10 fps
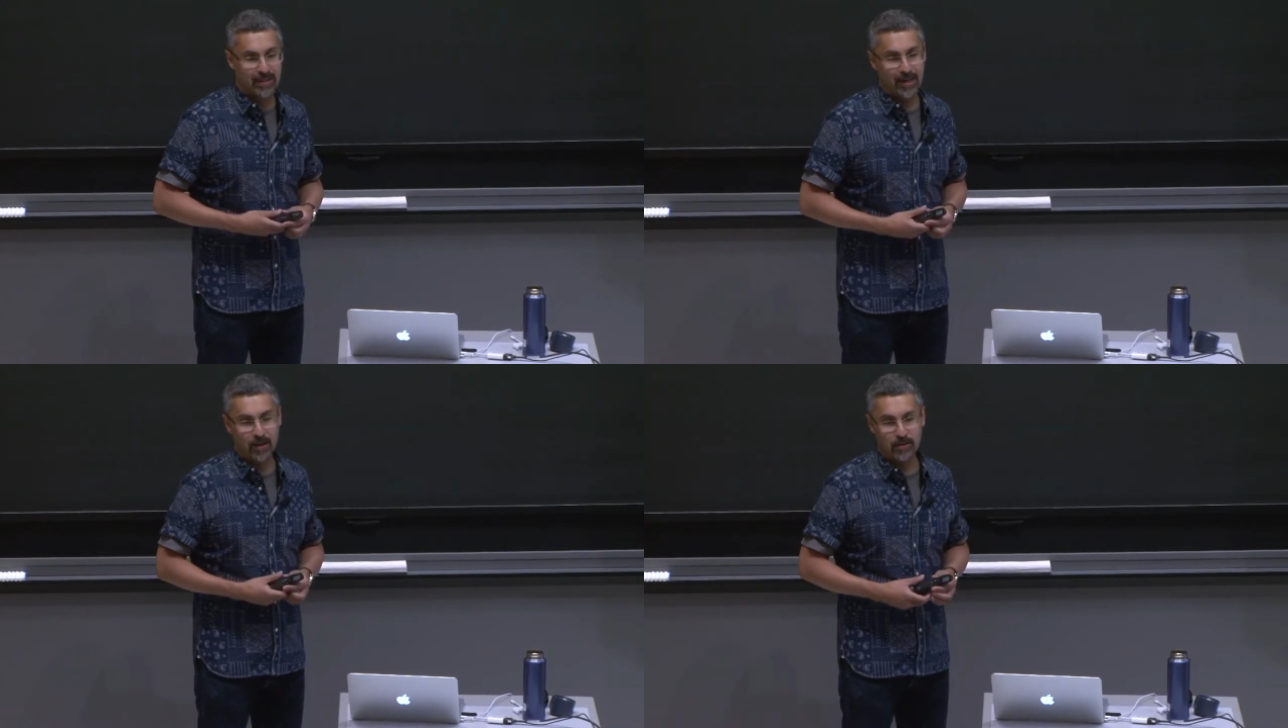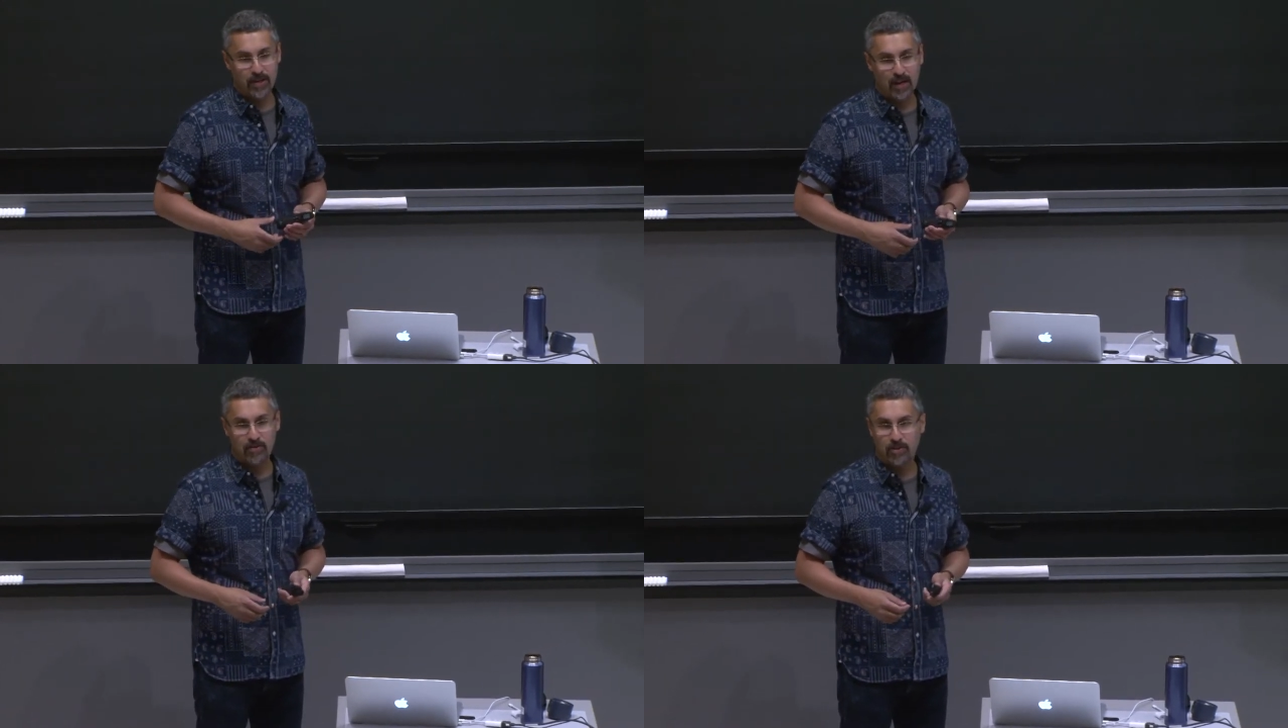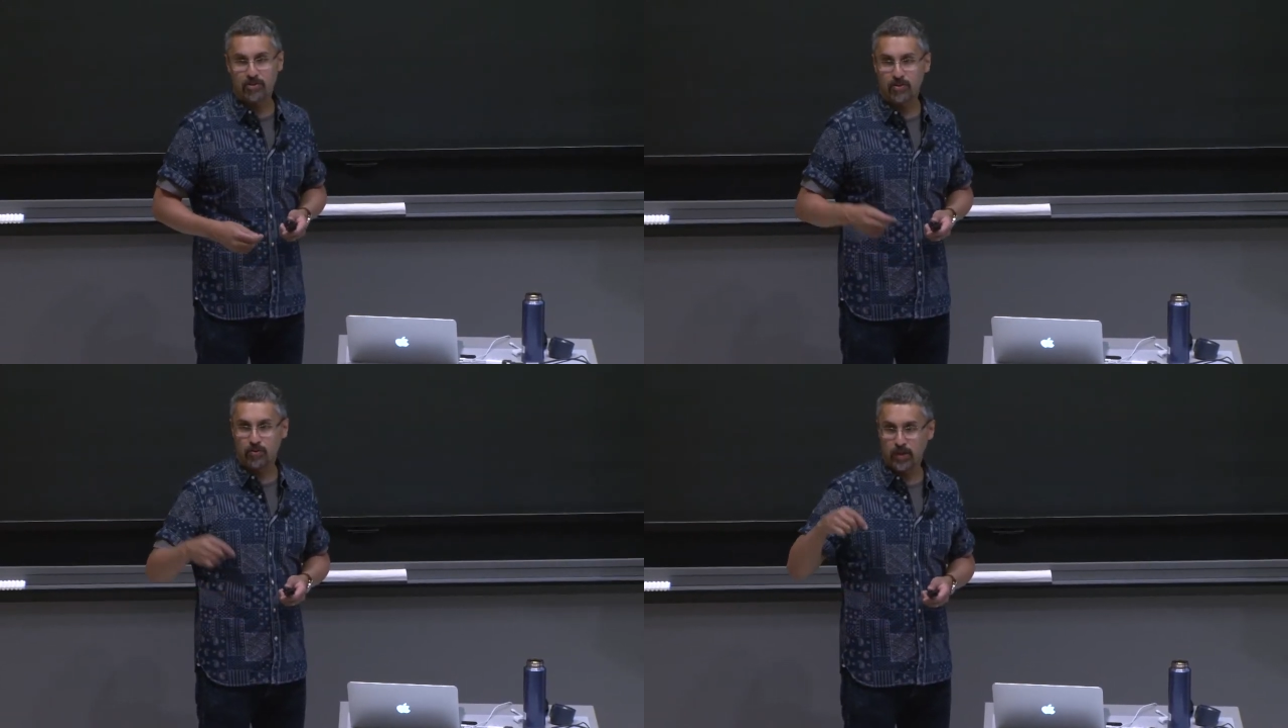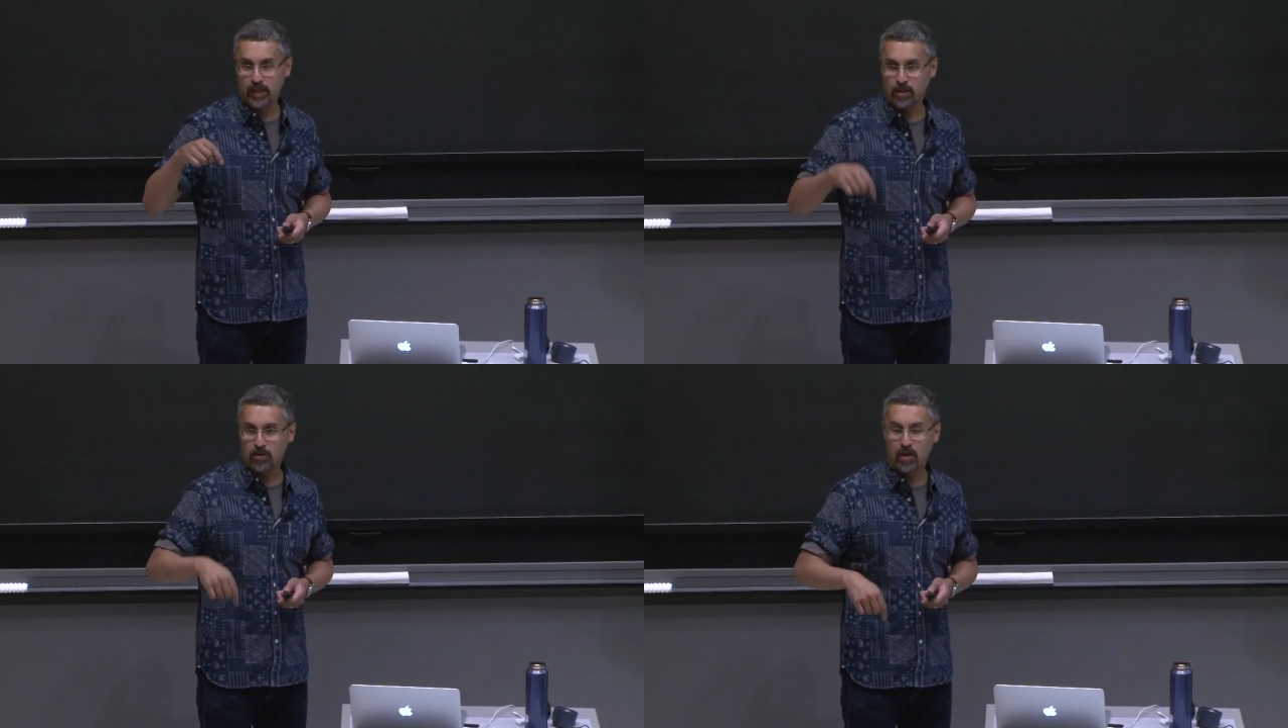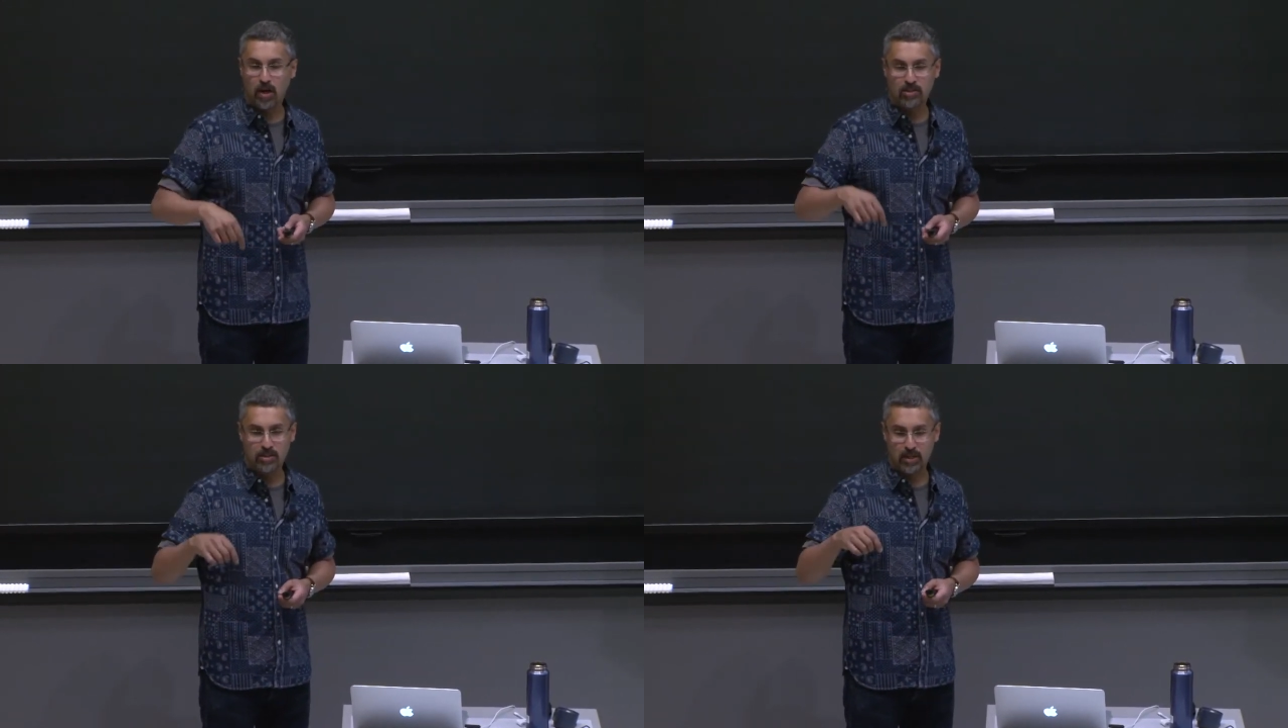now the advent of really low
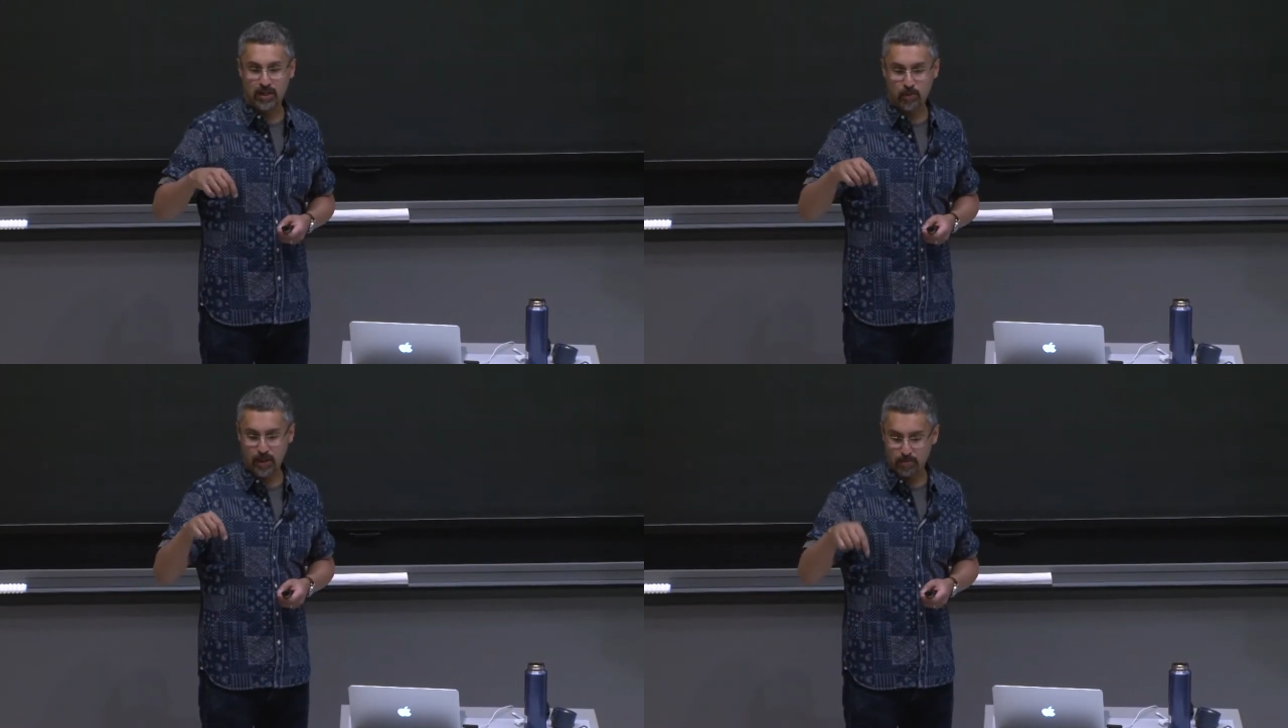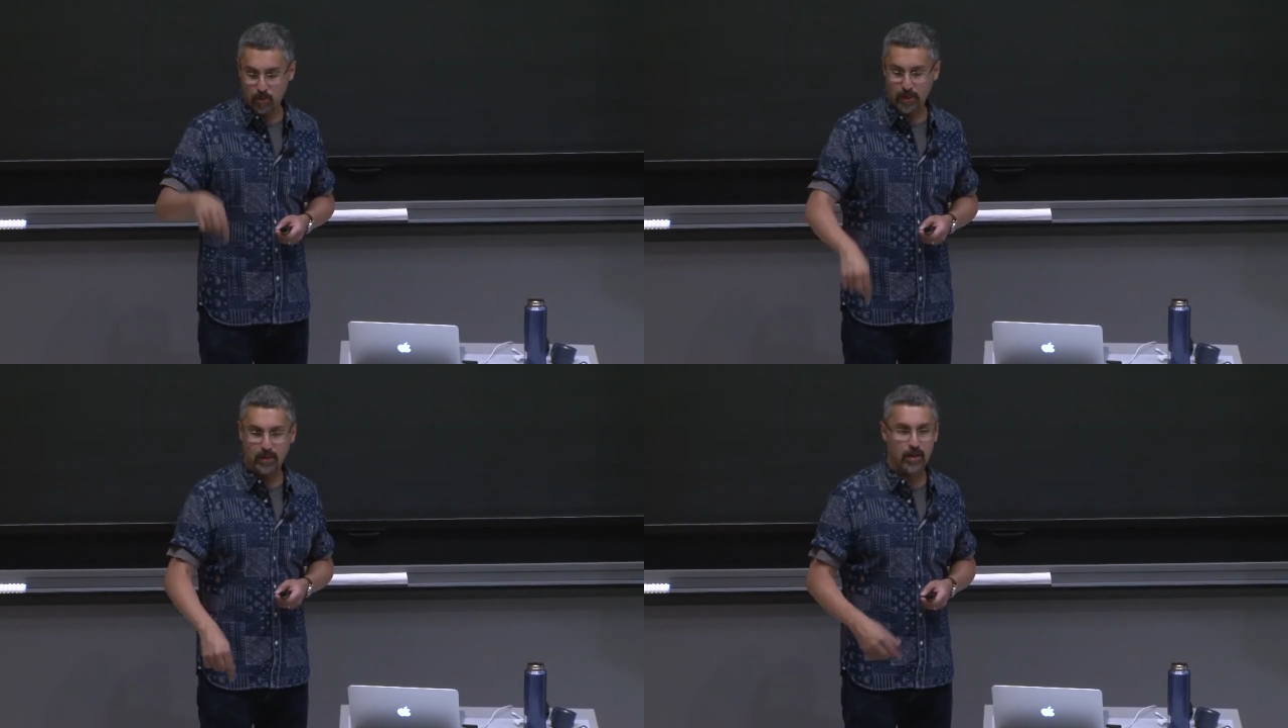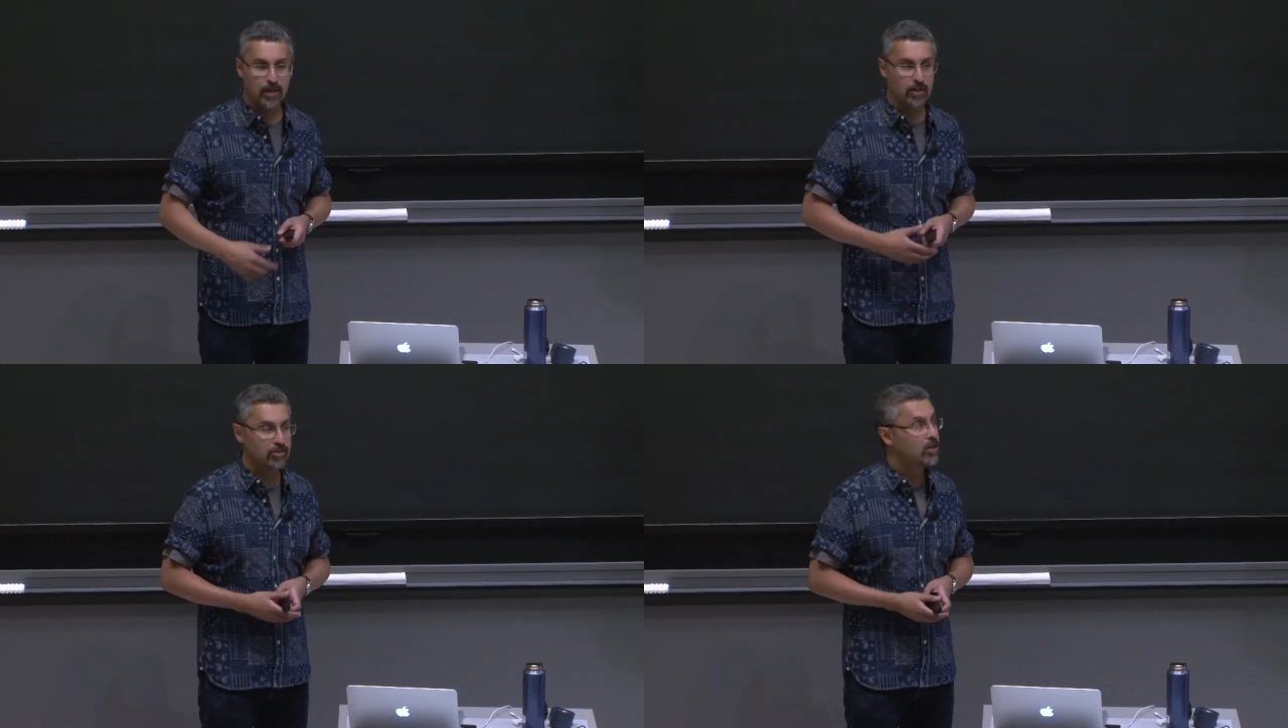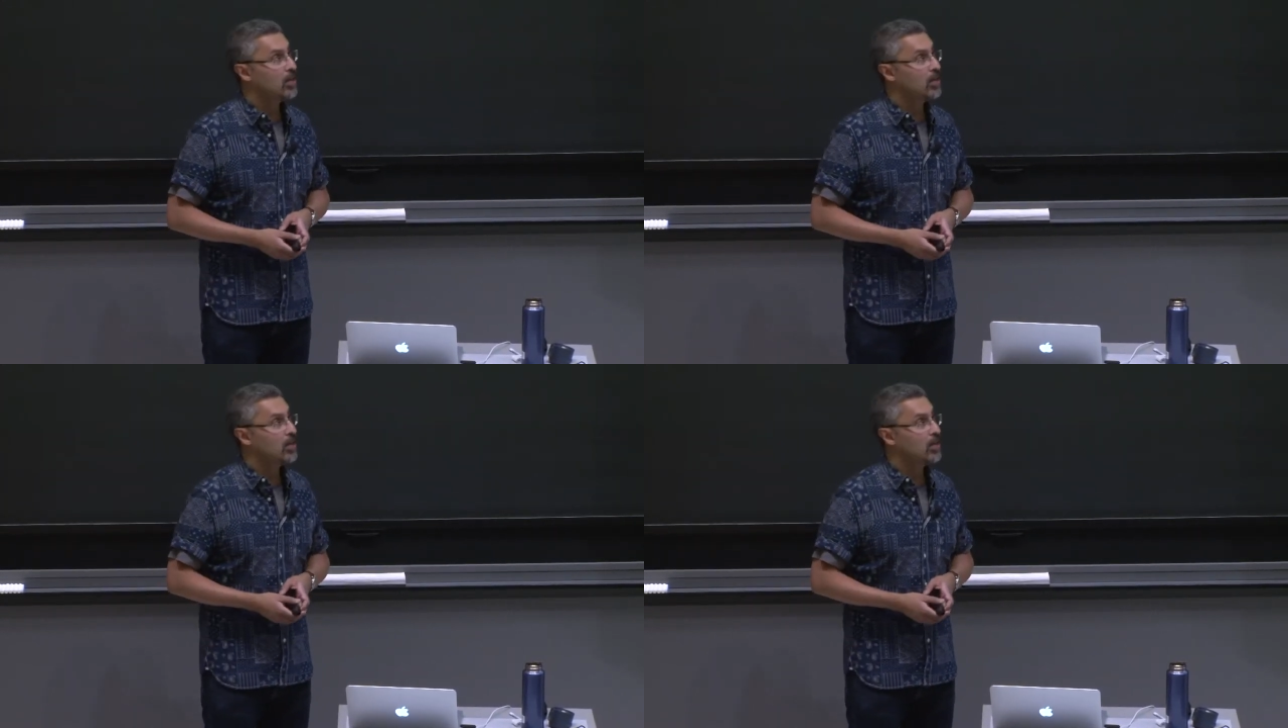cost, lightweight point LiDARs.